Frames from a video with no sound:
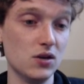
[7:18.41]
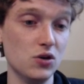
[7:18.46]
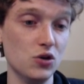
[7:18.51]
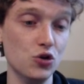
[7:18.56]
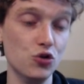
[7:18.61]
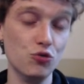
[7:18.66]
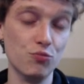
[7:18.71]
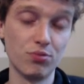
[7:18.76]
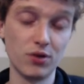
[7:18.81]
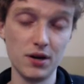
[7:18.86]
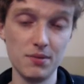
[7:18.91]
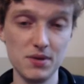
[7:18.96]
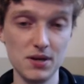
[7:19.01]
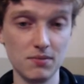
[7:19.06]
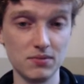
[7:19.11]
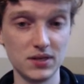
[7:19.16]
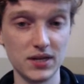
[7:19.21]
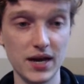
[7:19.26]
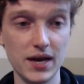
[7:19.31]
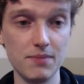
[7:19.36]
new
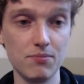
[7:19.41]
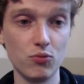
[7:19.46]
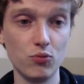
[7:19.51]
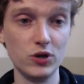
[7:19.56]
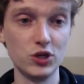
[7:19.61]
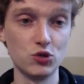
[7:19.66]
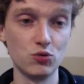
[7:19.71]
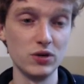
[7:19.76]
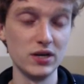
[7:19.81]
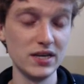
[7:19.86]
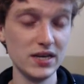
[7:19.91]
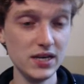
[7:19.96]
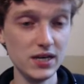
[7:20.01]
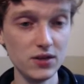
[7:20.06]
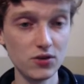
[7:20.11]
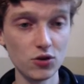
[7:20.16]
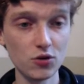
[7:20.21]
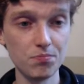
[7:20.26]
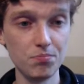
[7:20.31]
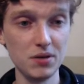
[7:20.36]
premium type, which would
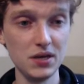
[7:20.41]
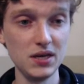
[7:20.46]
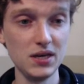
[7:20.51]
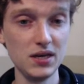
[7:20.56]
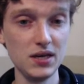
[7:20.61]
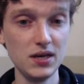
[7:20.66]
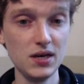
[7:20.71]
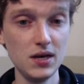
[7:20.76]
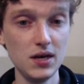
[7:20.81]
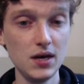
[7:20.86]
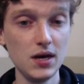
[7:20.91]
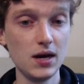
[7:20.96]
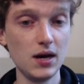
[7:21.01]
either be,